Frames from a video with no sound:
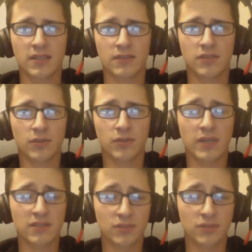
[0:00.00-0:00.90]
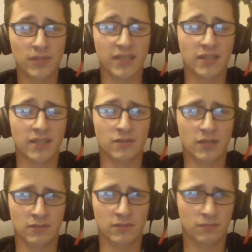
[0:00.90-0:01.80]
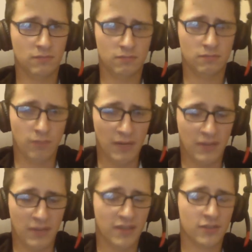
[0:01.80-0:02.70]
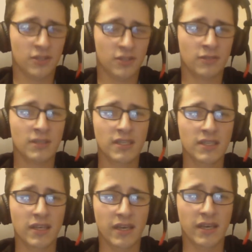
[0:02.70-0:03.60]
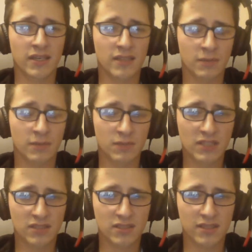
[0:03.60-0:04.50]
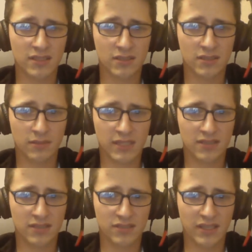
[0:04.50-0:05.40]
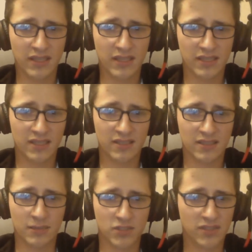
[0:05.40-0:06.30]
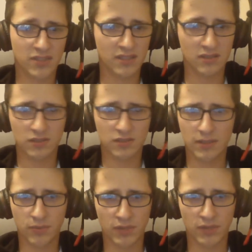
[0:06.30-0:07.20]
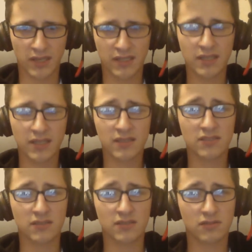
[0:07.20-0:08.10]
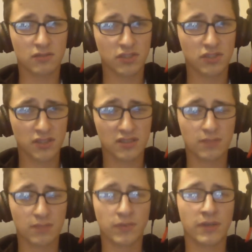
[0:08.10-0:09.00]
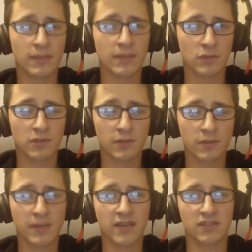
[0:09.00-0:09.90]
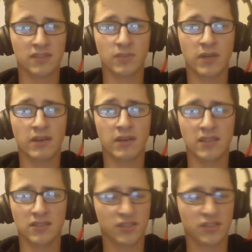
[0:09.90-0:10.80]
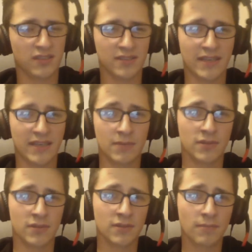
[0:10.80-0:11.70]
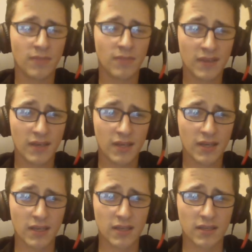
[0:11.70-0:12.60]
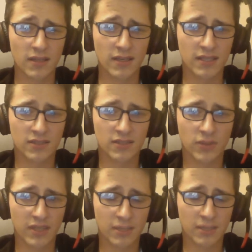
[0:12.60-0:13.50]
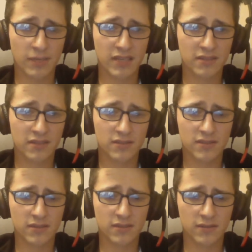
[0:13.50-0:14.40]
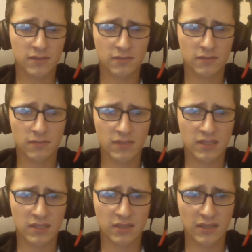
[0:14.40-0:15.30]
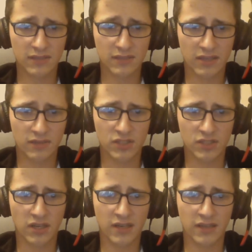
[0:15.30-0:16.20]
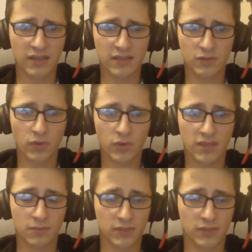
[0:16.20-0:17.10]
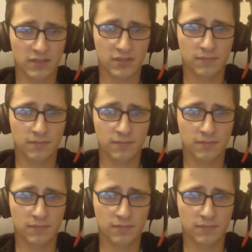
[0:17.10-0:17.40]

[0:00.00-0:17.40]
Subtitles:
So I didn't do that. I made that call, and I've been meaning to kind of come back and say, hey guys, I'm just taking a temporary hiatus. It's just temporary. I'm going to be back, I swear, and it just hasn't happened. So I got back to I left Arif John. I left Kuwait completely.